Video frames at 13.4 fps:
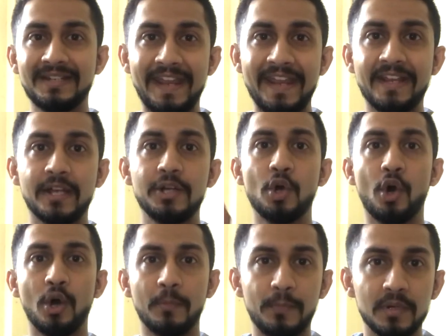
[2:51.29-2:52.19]
taken
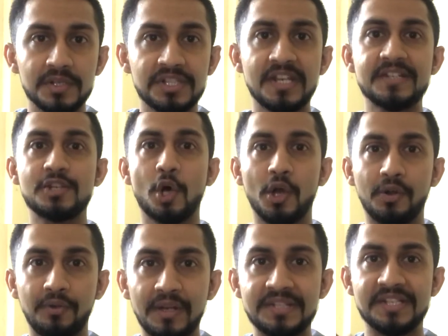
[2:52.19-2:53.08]
or purchased or
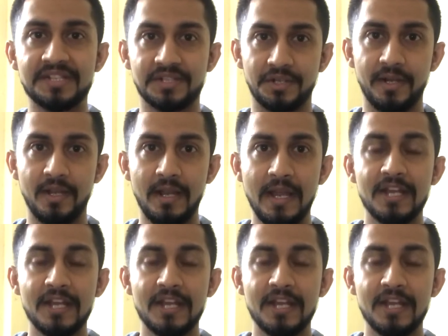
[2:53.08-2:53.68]
registered